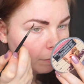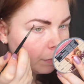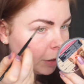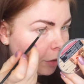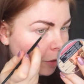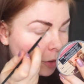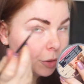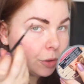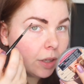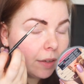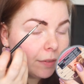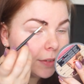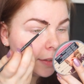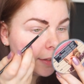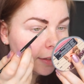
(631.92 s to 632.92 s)
Because you
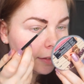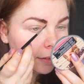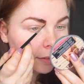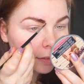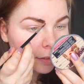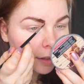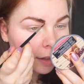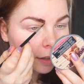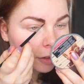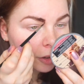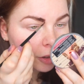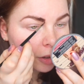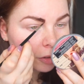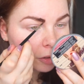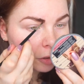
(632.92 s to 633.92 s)
have still the
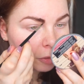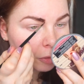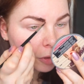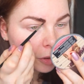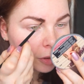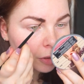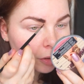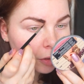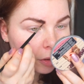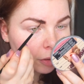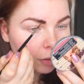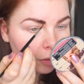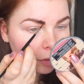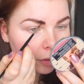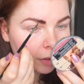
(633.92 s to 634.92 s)
eyeshadows
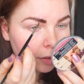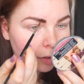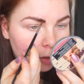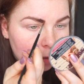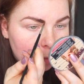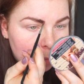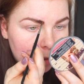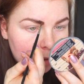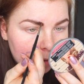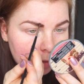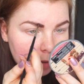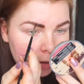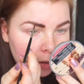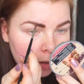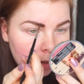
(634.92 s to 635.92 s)
on your
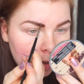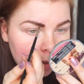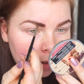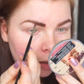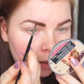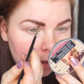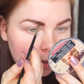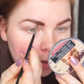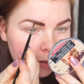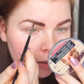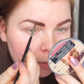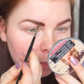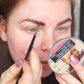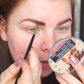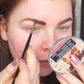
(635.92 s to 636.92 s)
brows, it's
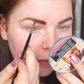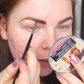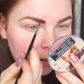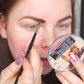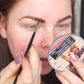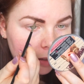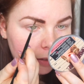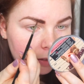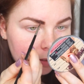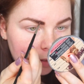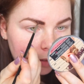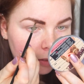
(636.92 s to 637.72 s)
a perfect guide.